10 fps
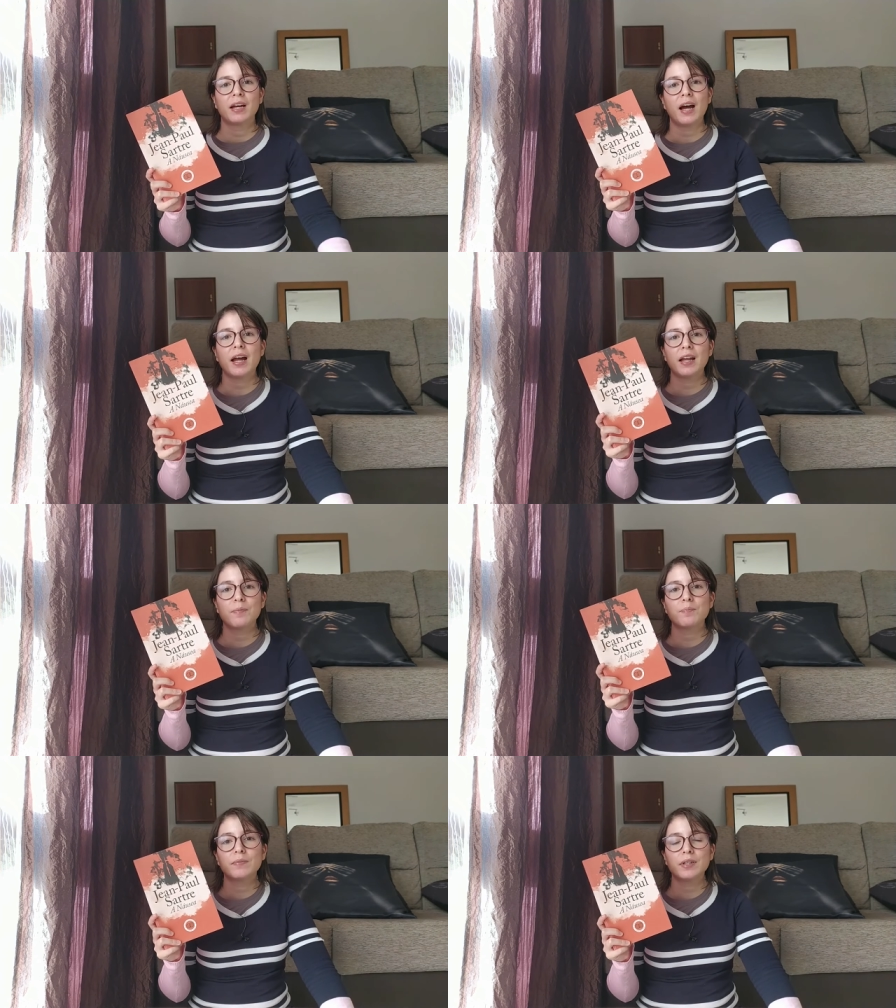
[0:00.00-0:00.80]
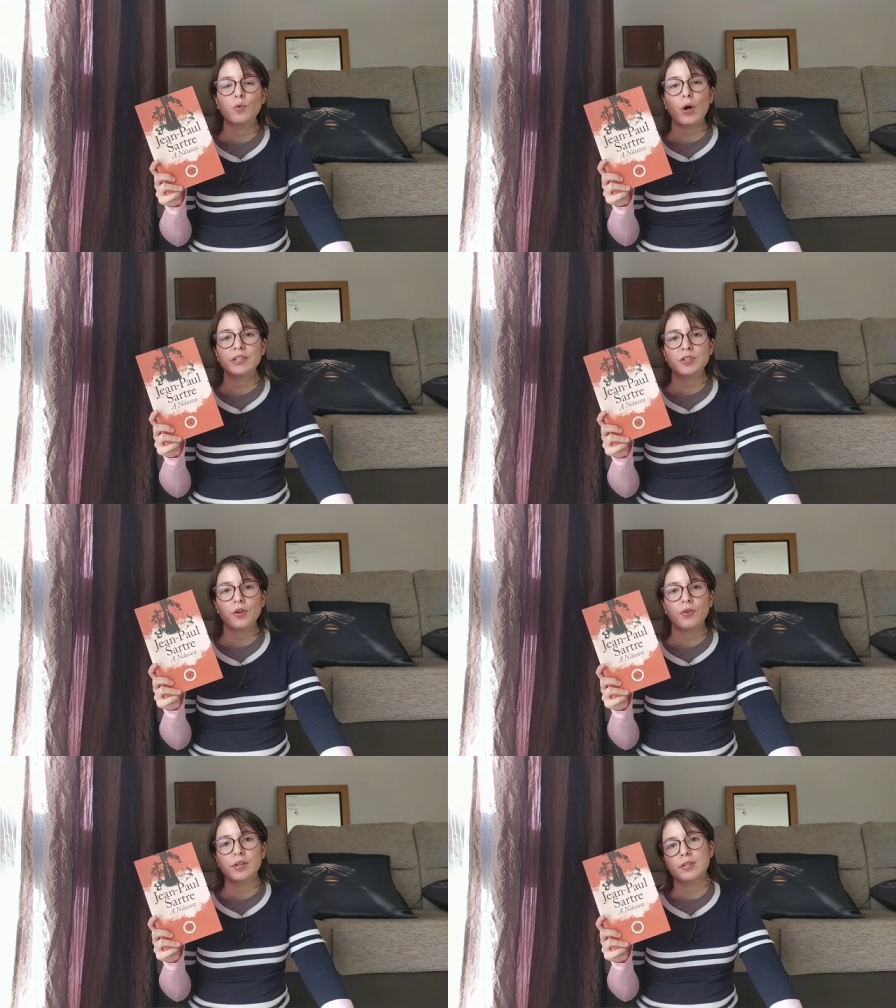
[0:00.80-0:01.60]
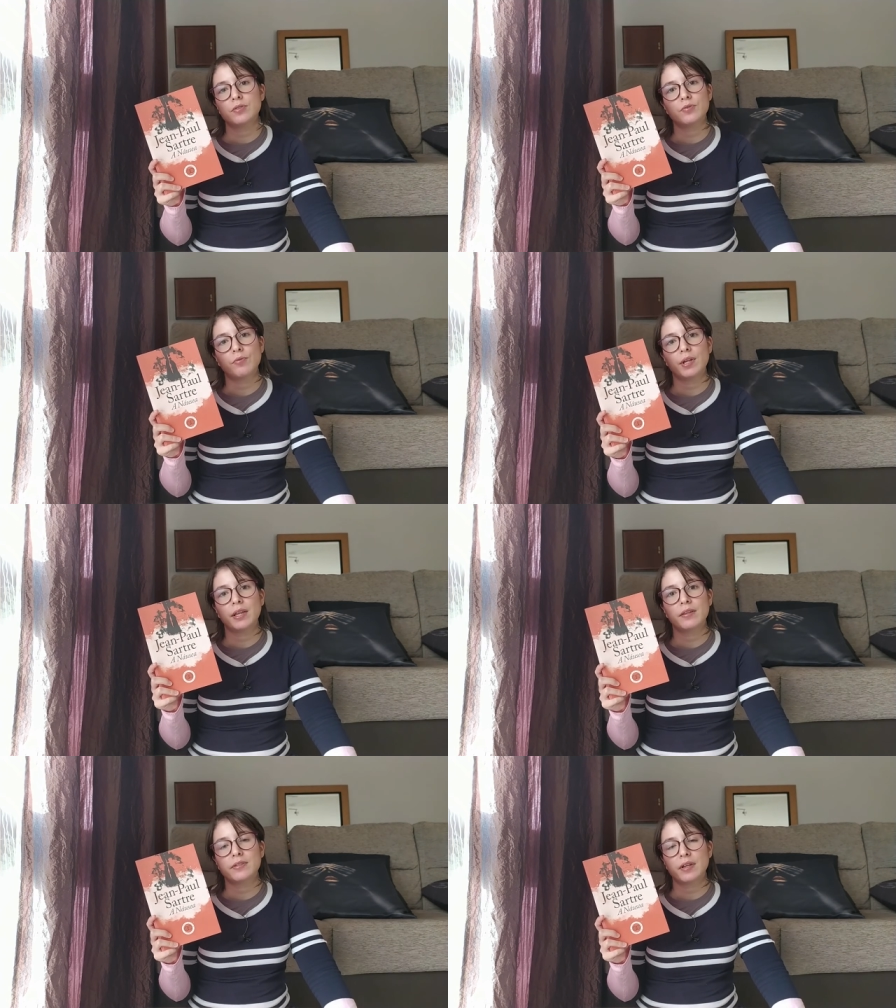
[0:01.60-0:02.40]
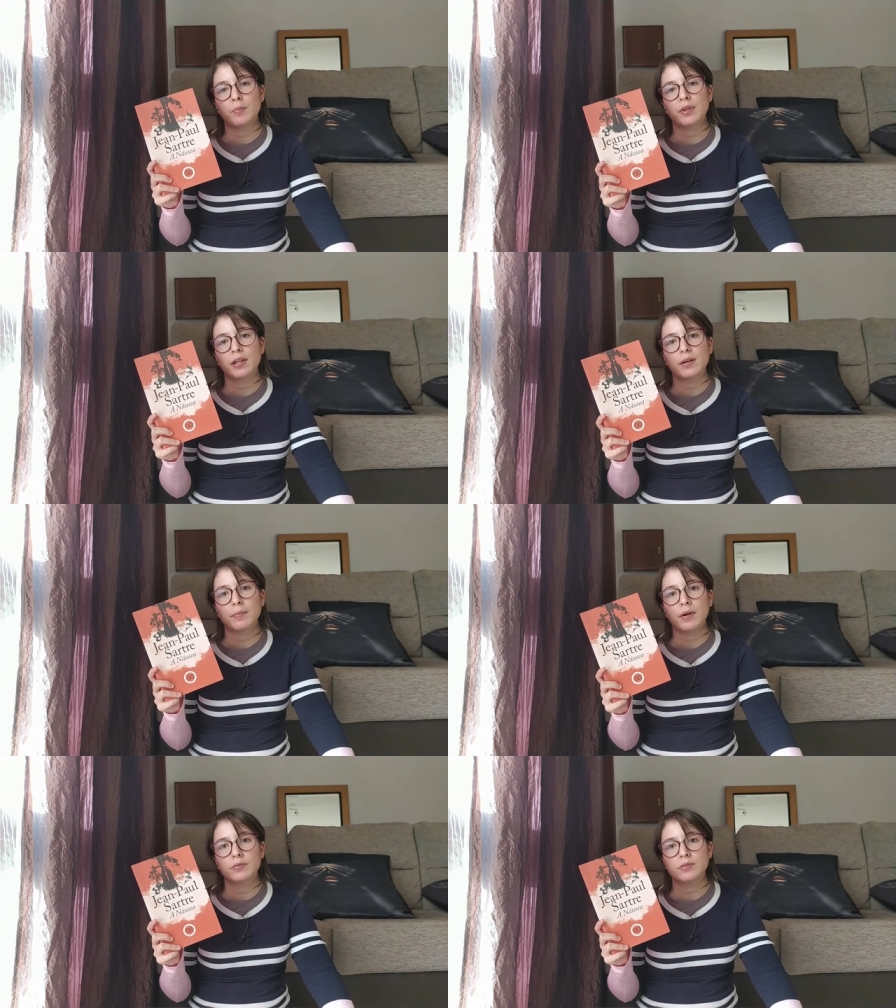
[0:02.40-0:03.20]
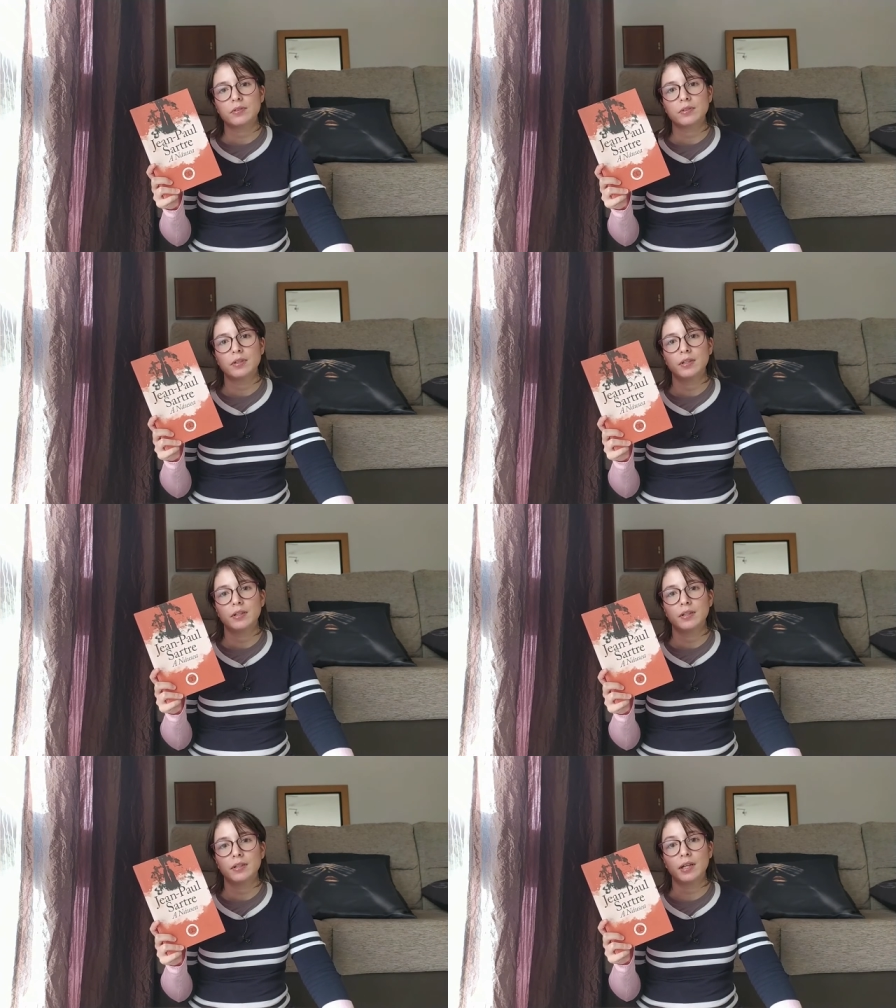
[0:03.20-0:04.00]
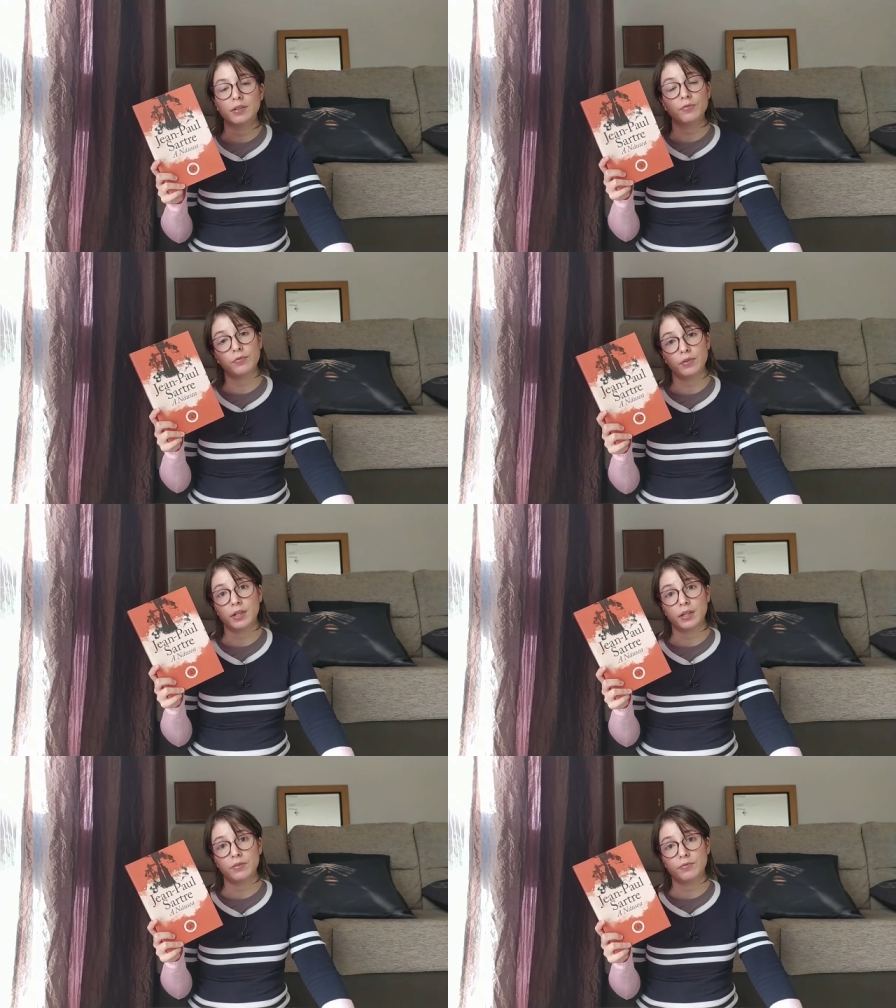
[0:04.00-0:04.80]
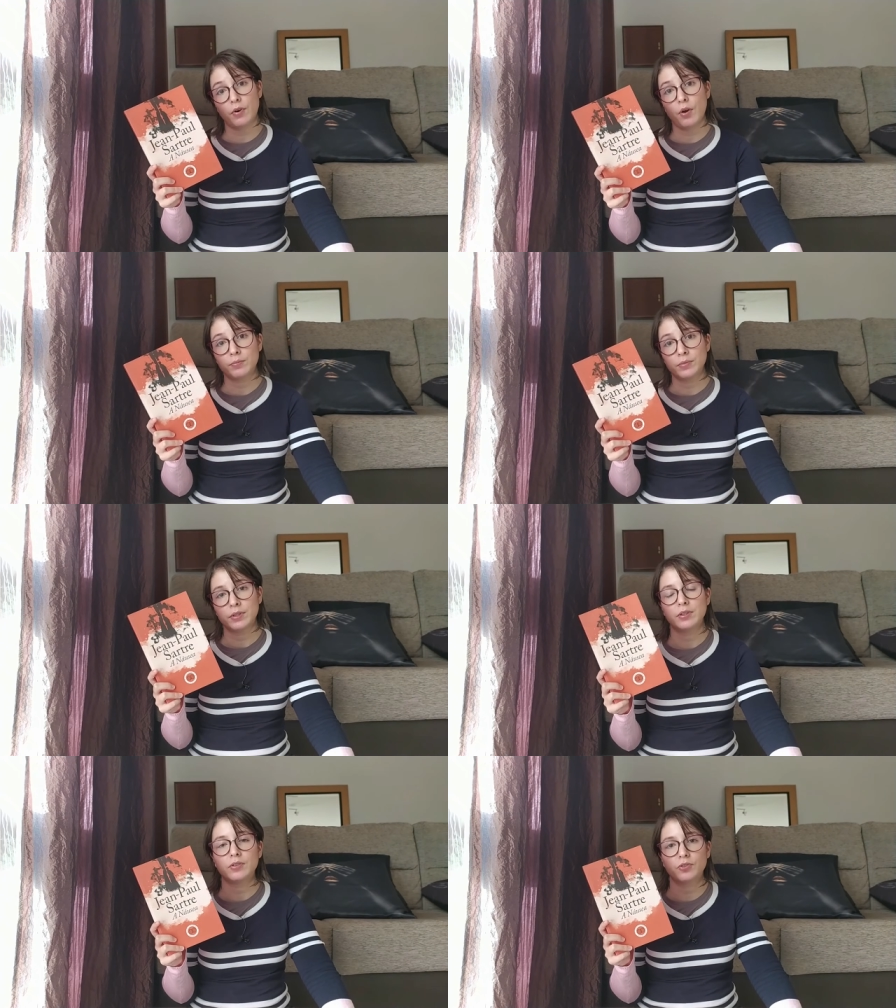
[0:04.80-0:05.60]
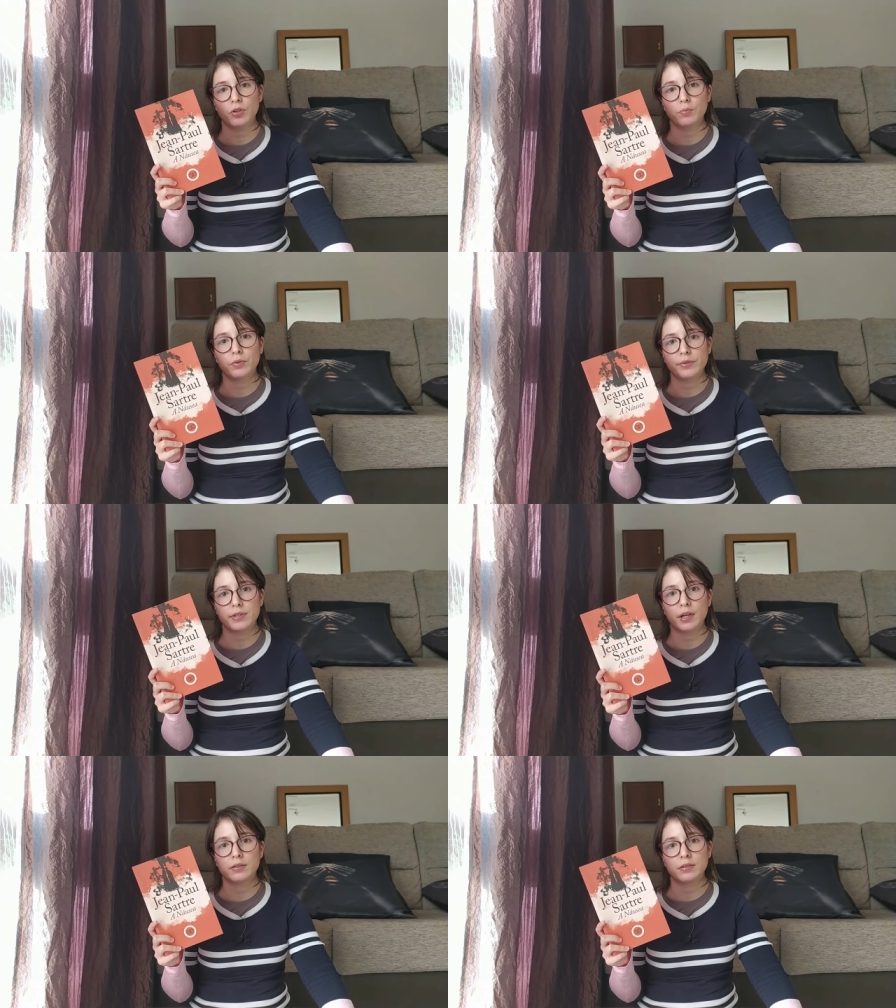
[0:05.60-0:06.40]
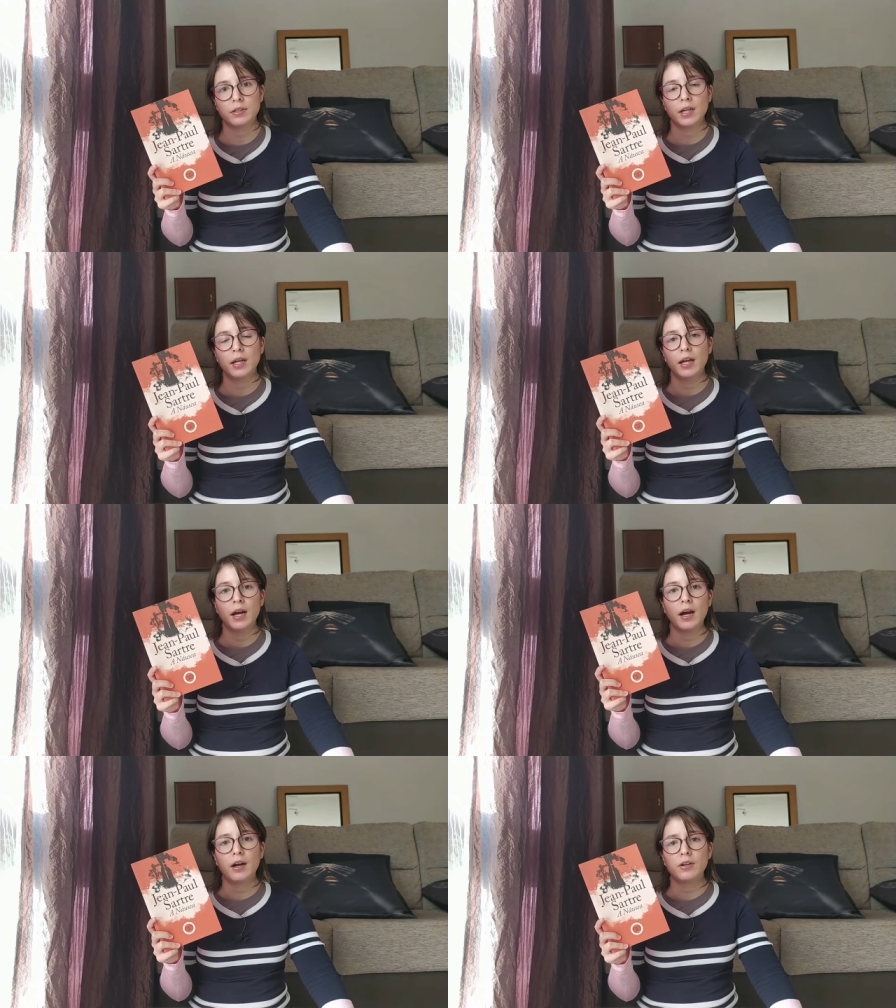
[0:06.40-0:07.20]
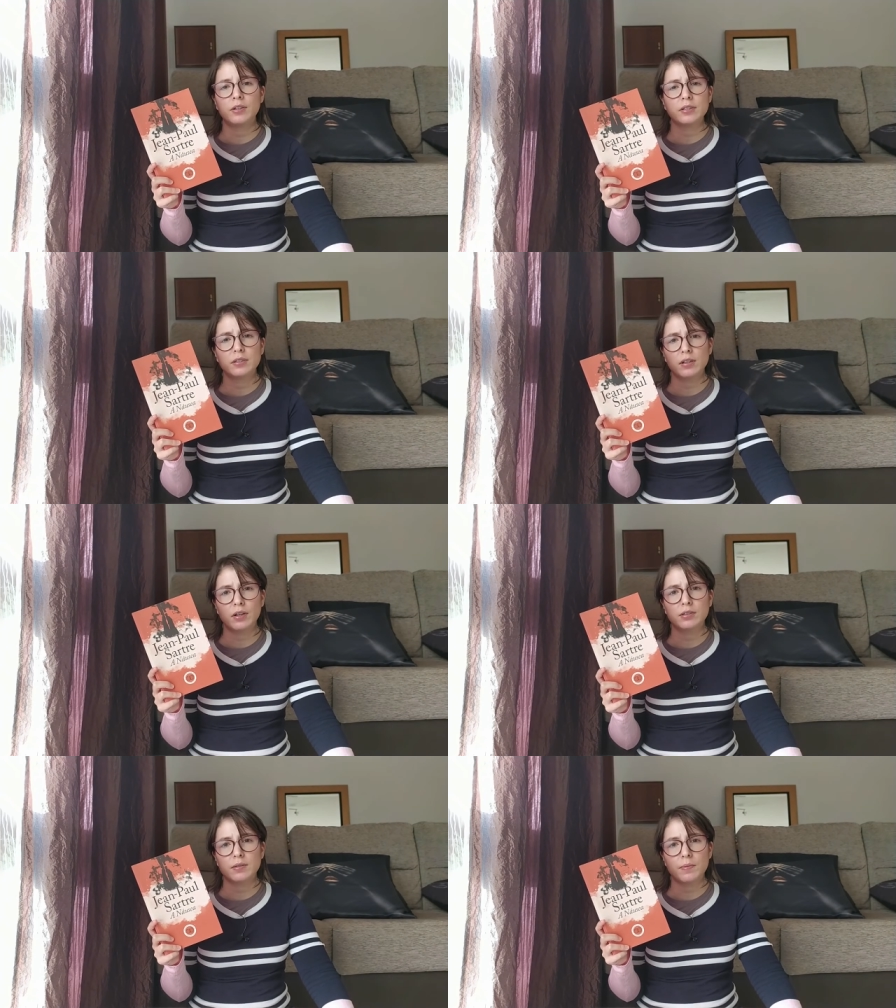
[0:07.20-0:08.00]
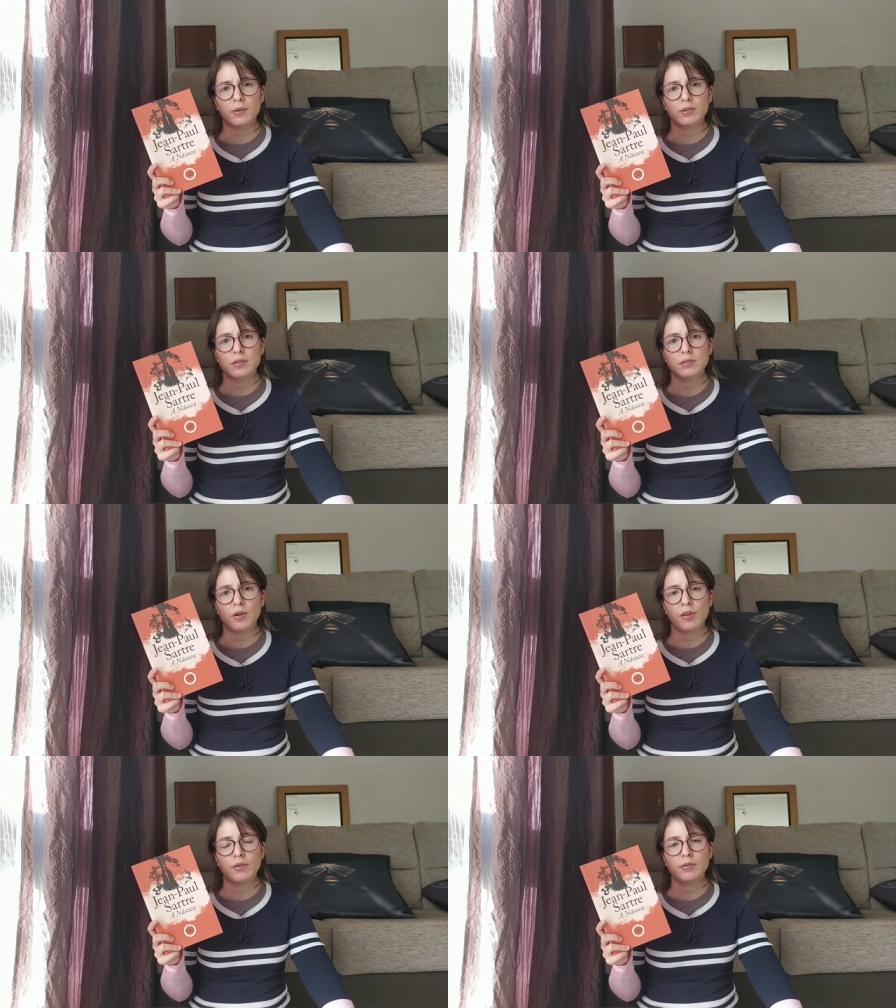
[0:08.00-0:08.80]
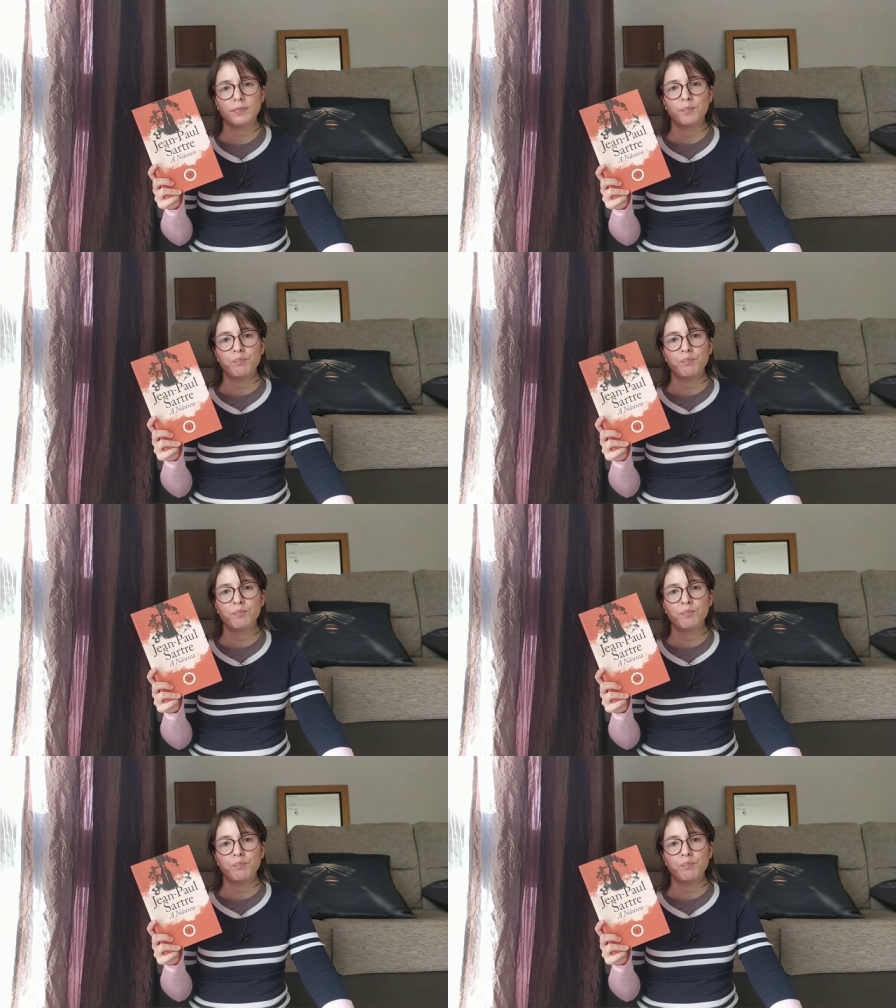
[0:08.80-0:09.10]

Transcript: I am quite curious to read something about and, f and from Jean-Paul Sartre. I heard a lot about this author,